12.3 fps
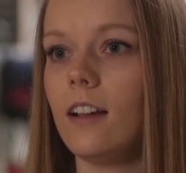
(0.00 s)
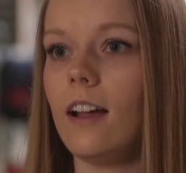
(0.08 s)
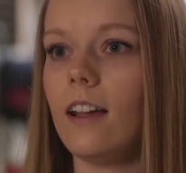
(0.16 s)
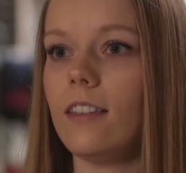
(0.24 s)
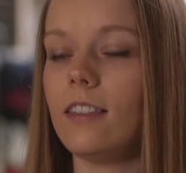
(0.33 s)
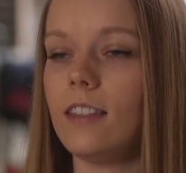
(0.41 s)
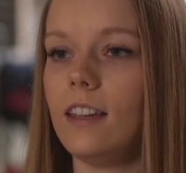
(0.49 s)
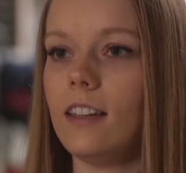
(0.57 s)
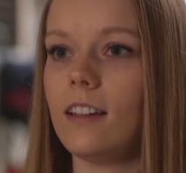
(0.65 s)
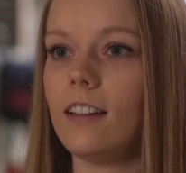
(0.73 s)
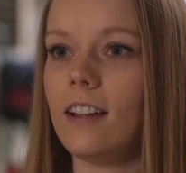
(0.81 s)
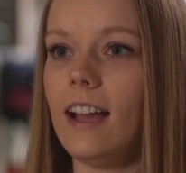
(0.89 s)
I
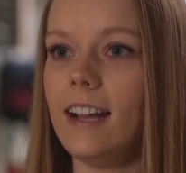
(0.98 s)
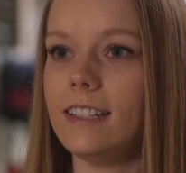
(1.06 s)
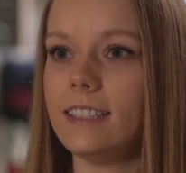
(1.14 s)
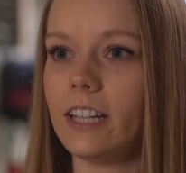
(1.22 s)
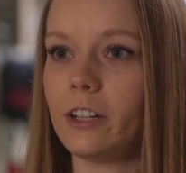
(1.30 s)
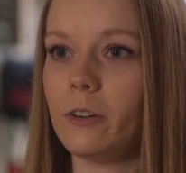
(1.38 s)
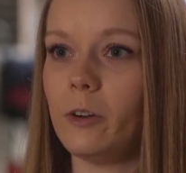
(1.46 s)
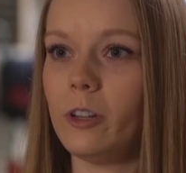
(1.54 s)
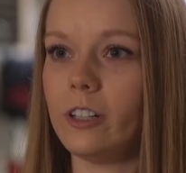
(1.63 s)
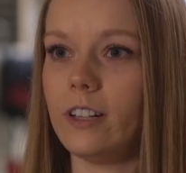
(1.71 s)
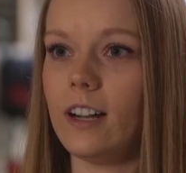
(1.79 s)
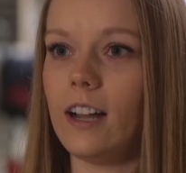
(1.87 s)
think as I grew
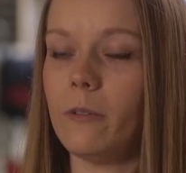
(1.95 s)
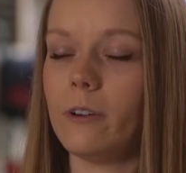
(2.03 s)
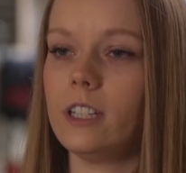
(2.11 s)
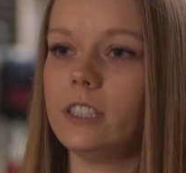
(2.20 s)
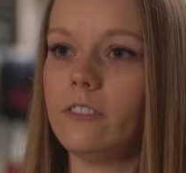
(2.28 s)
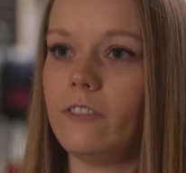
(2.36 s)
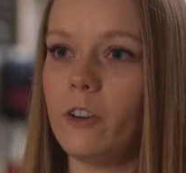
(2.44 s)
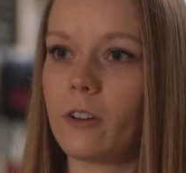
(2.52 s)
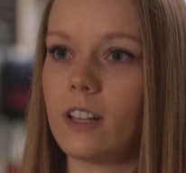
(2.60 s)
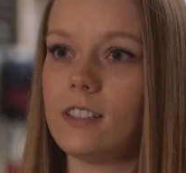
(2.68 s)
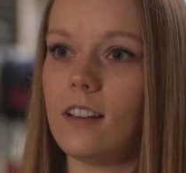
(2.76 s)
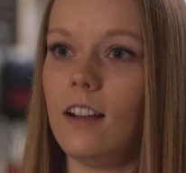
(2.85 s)
older, I wanted to
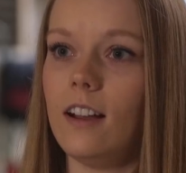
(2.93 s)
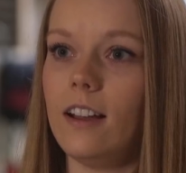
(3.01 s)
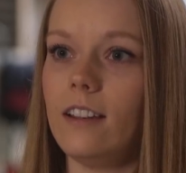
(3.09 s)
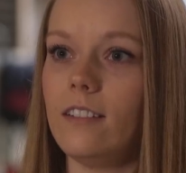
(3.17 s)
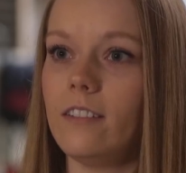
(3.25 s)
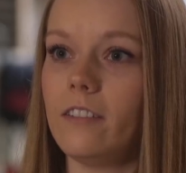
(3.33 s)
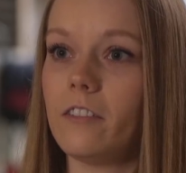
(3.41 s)
focus on,